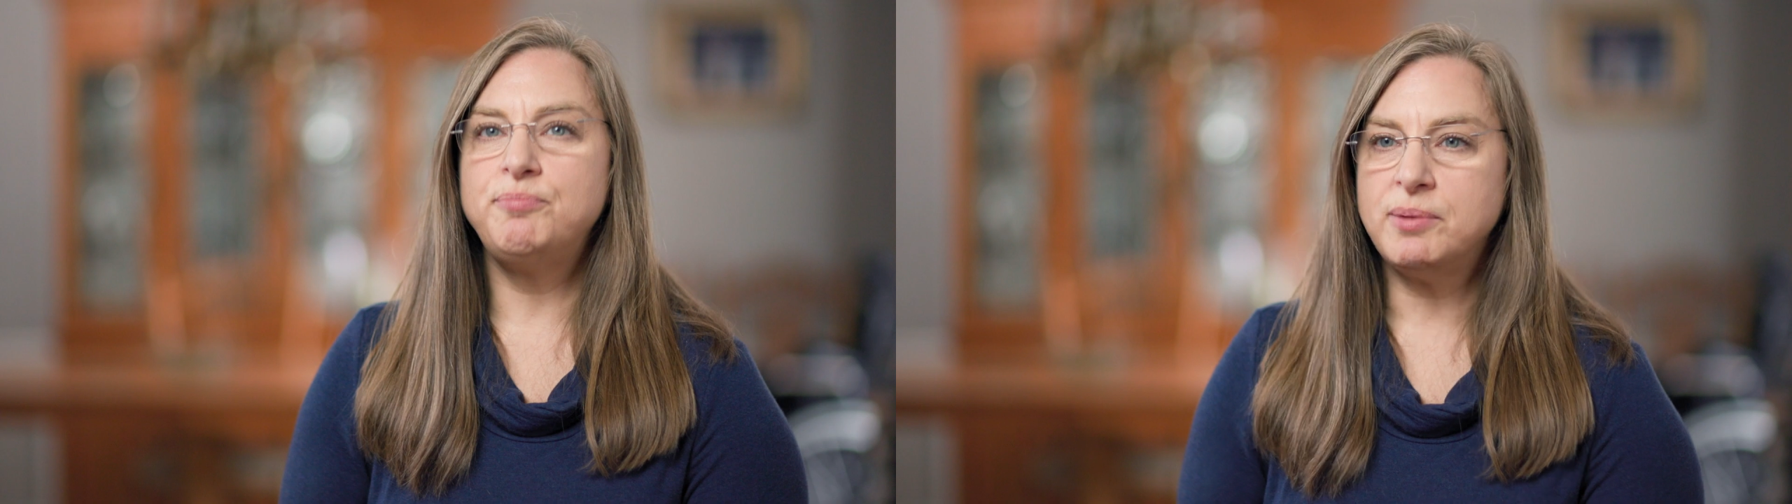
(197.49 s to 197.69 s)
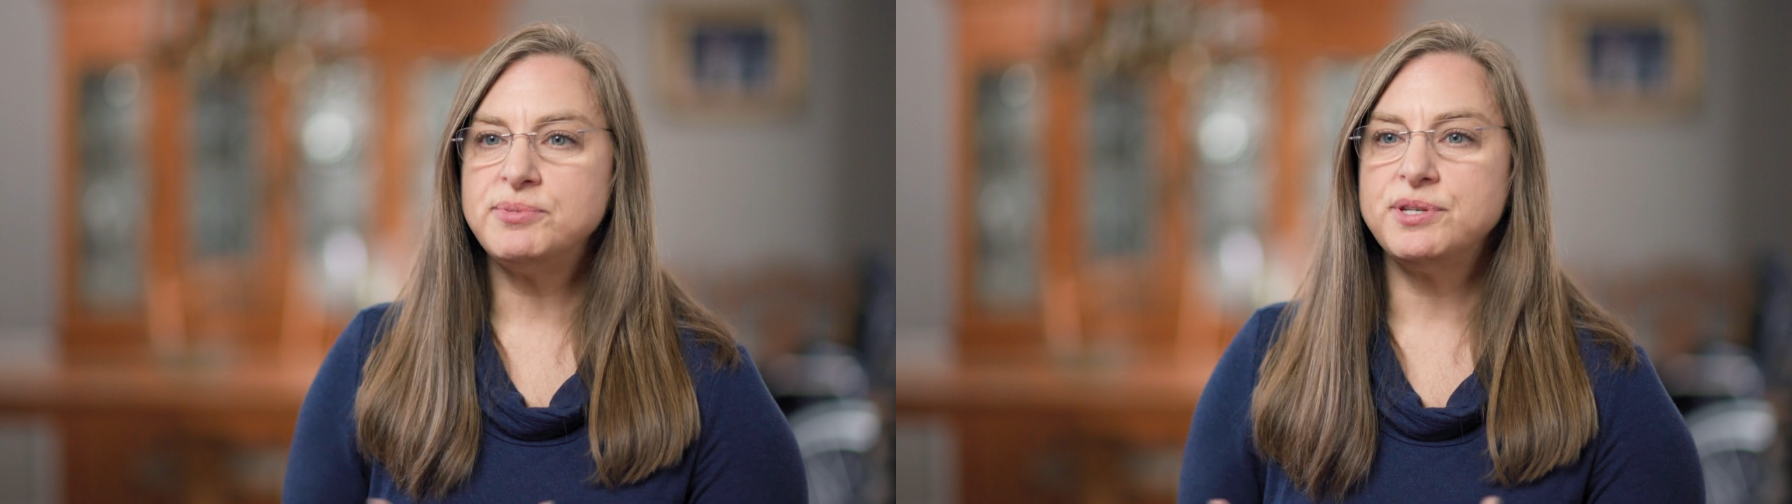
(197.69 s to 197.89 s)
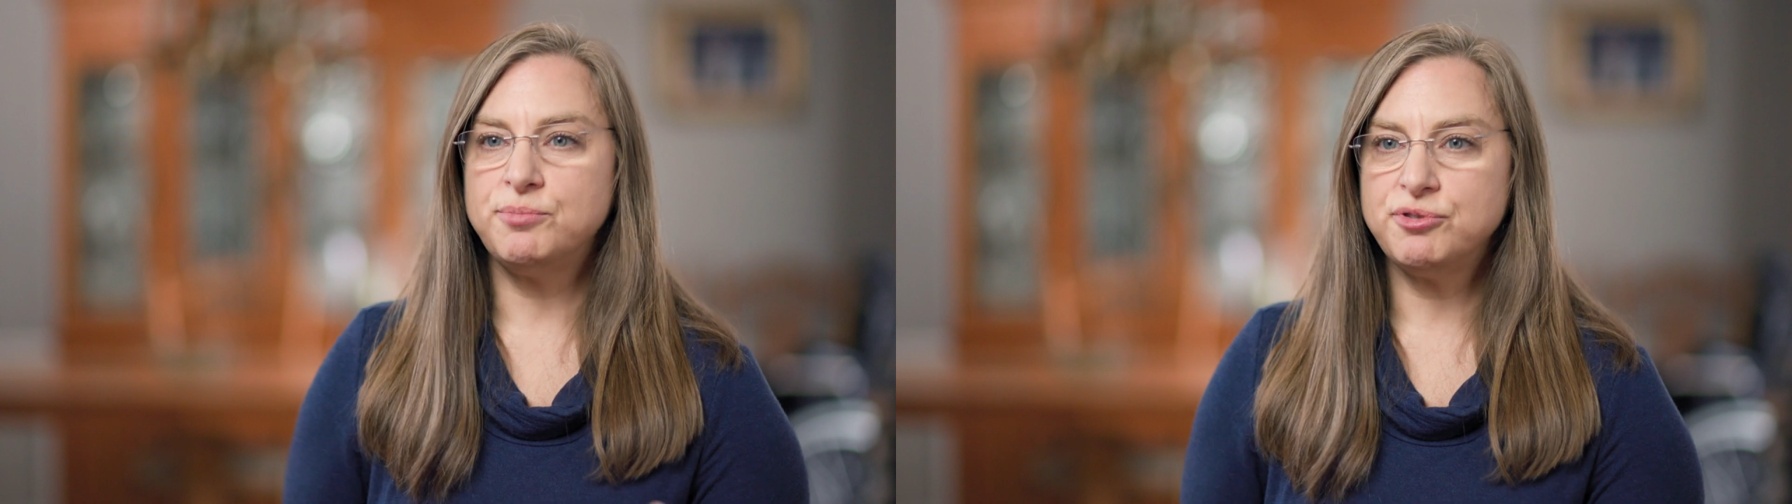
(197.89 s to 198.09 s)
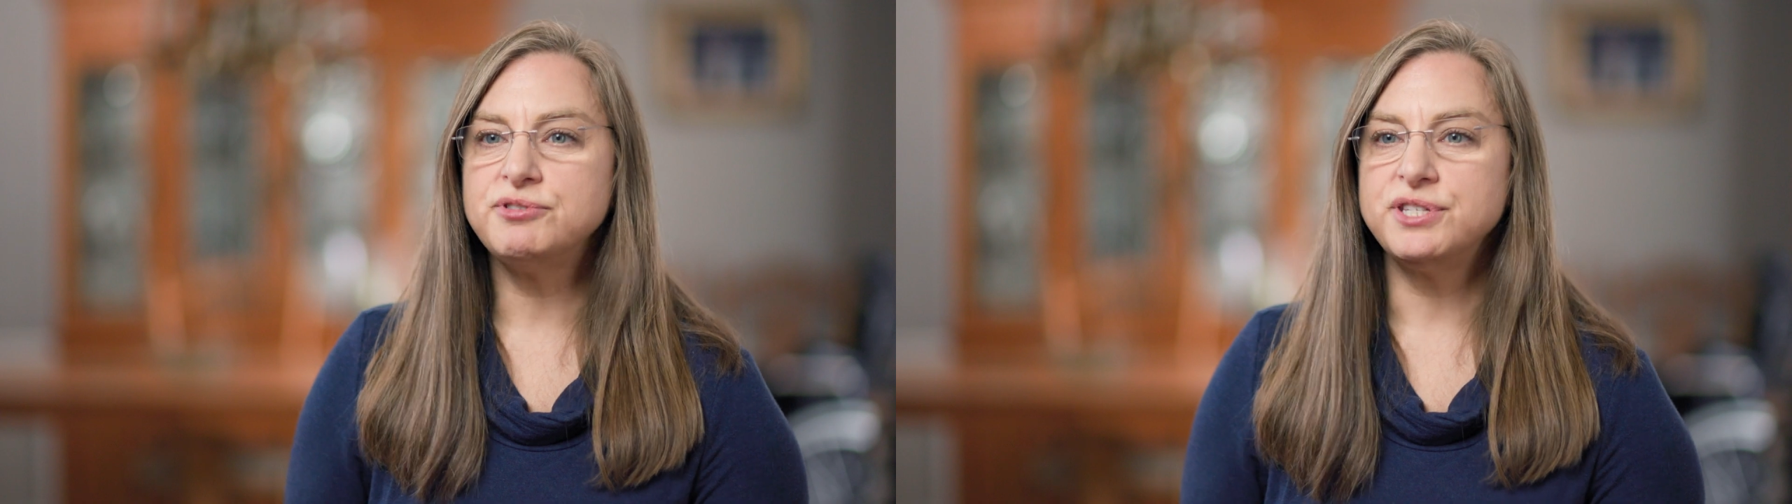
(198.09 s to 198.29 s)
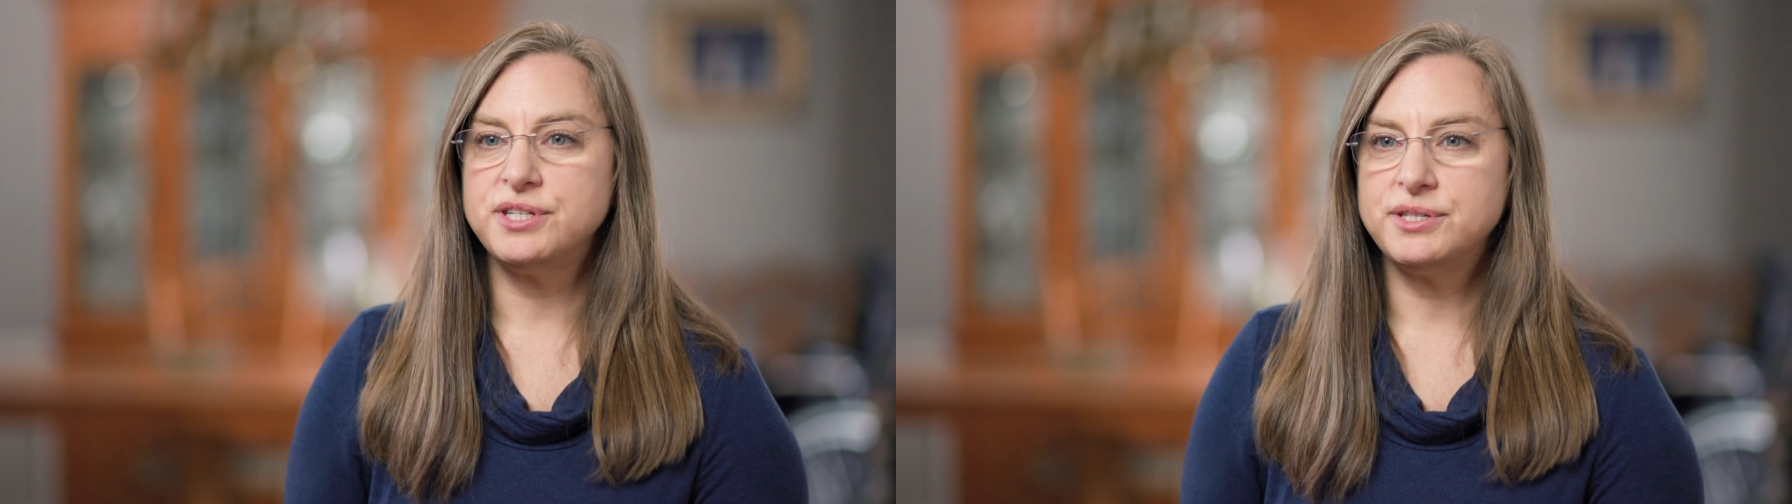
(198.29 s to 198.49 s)
bumps and
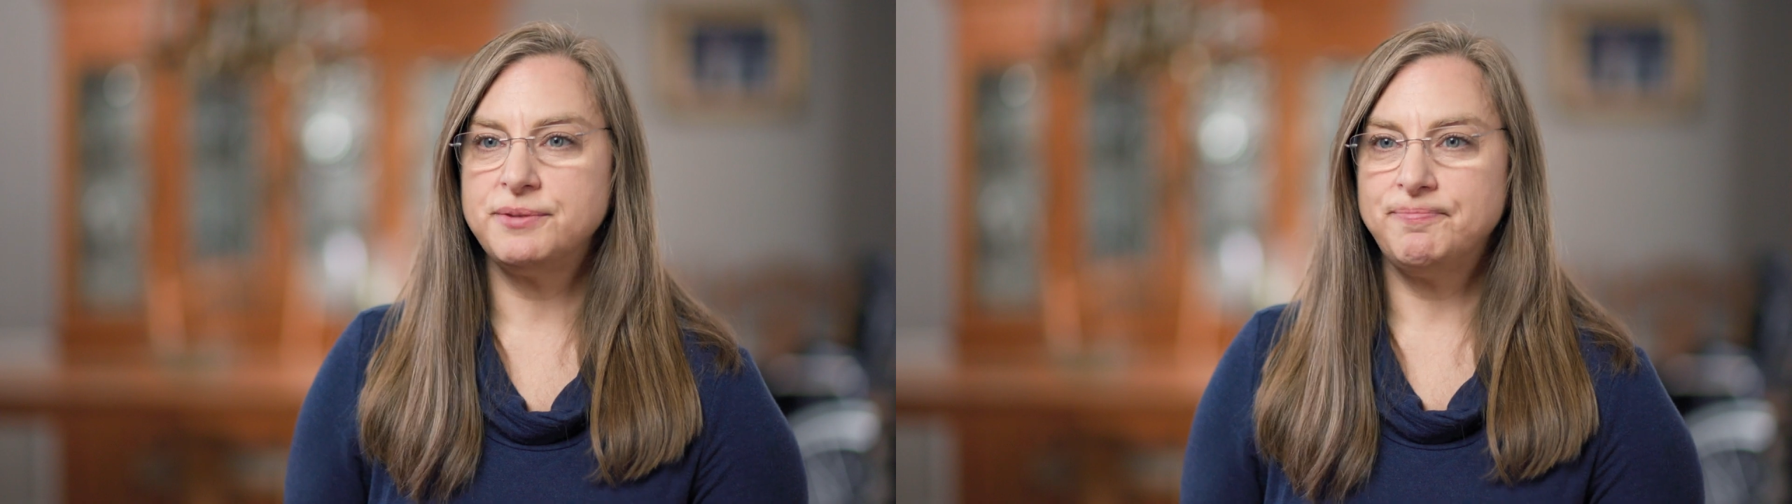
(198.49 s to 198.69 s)
bruises.